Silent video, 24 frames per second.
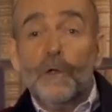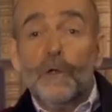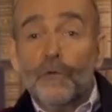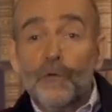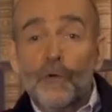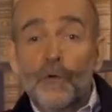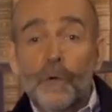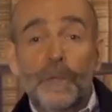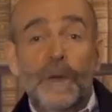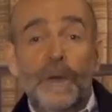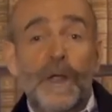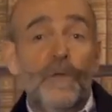
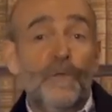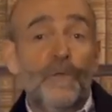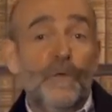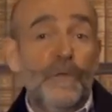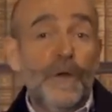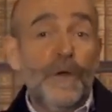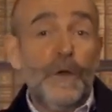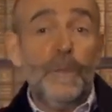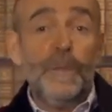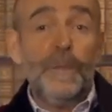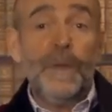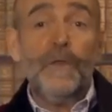to a place of
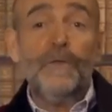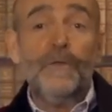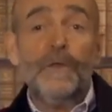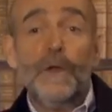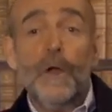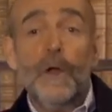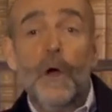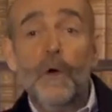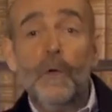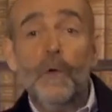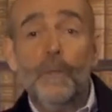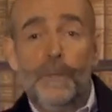inner peace
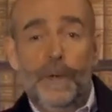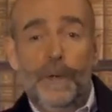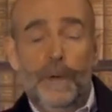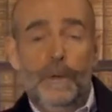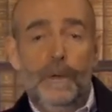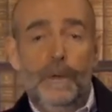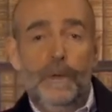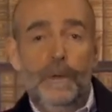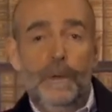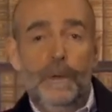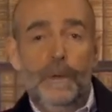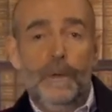and hope.
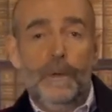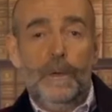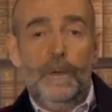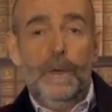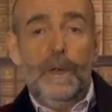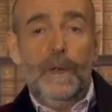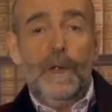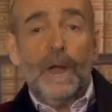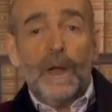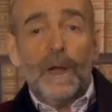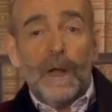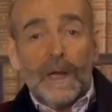
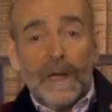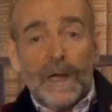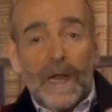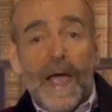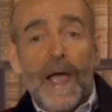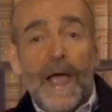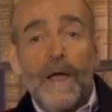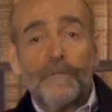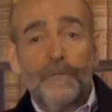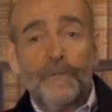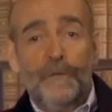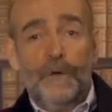
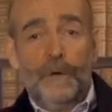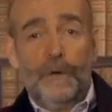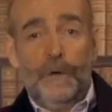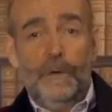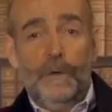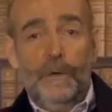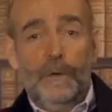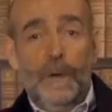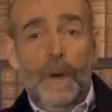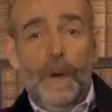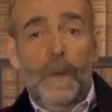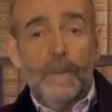Laughter
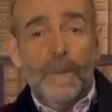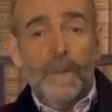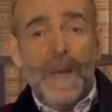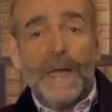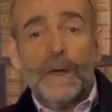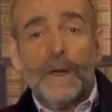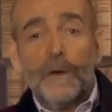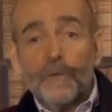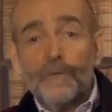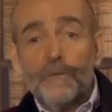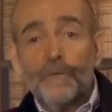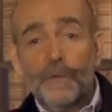
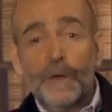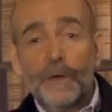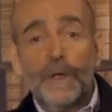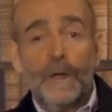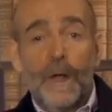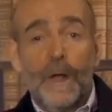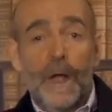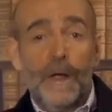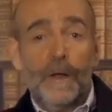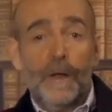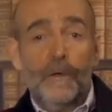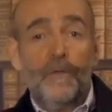made us
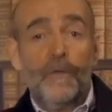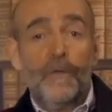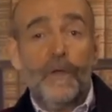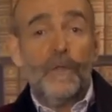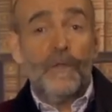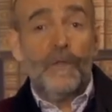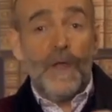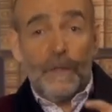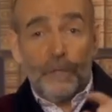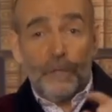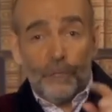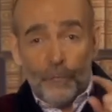realize
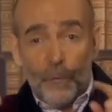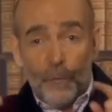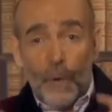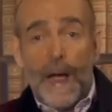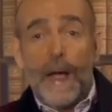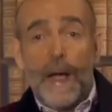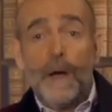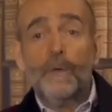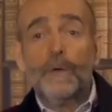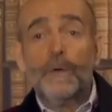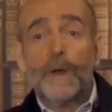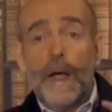that
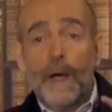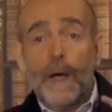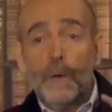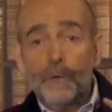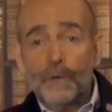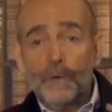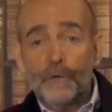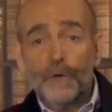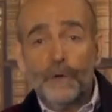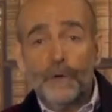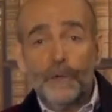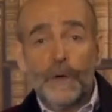throughout
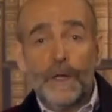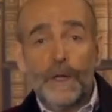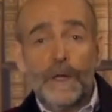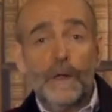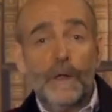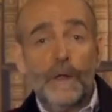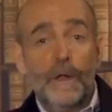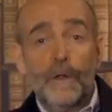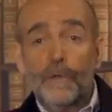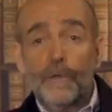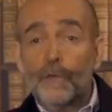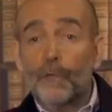our journey,
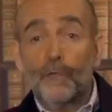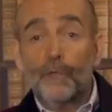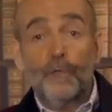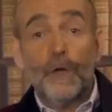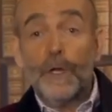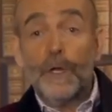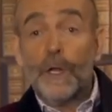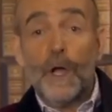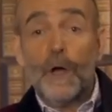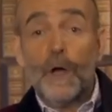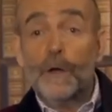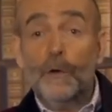there
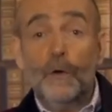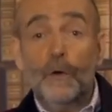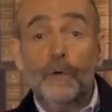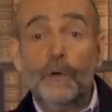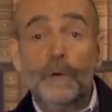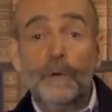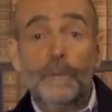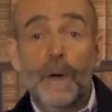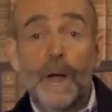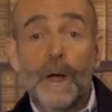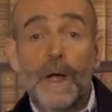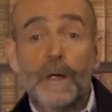really are no
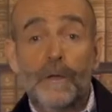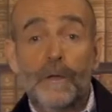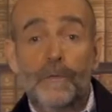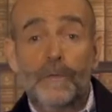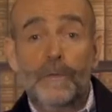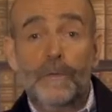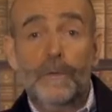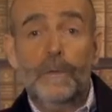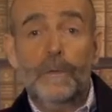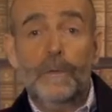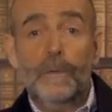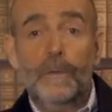
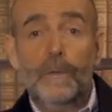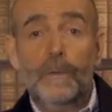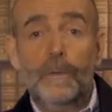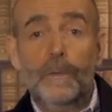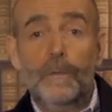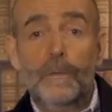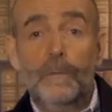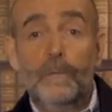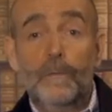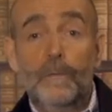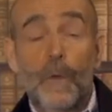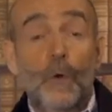goodbyes,
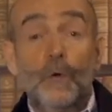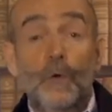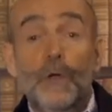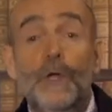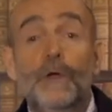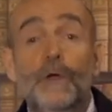only